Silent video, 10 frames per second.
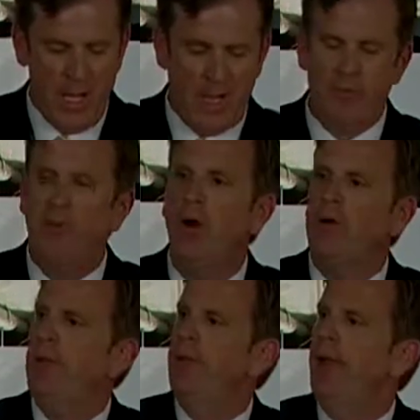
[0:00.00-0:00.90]
To talk
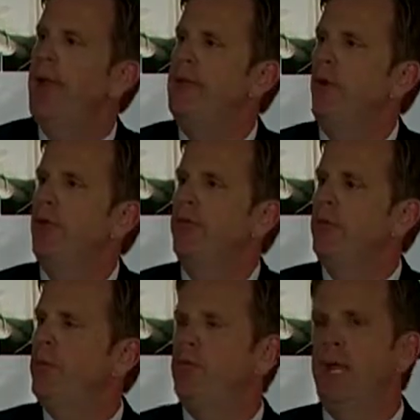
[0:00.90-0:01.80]
a little about the Haymarket
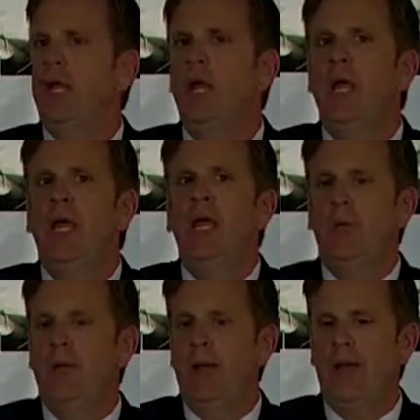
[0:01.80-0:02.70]
too is that, you
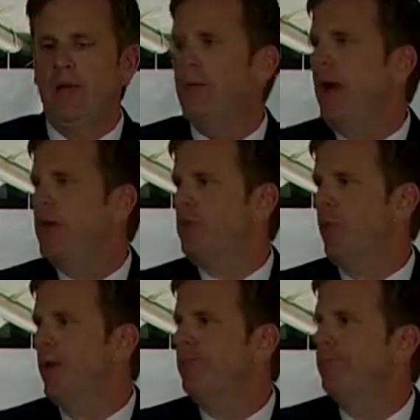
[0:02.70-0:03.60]
know, I grew up in Hikes
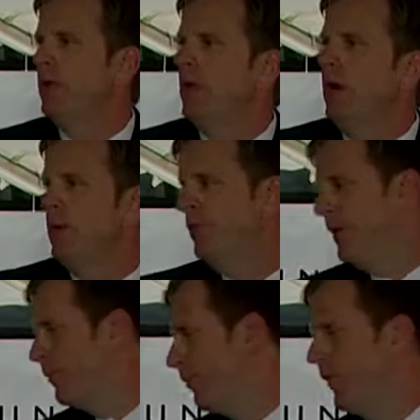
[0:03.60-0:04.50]
Point.
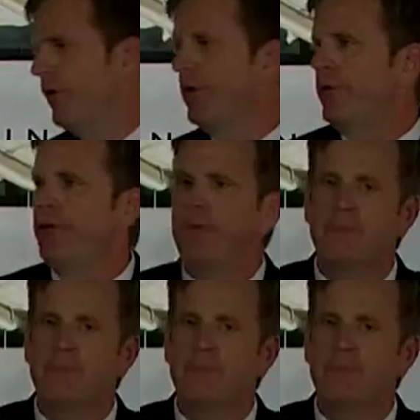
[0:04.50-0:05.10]
Jim was in Fern Creek.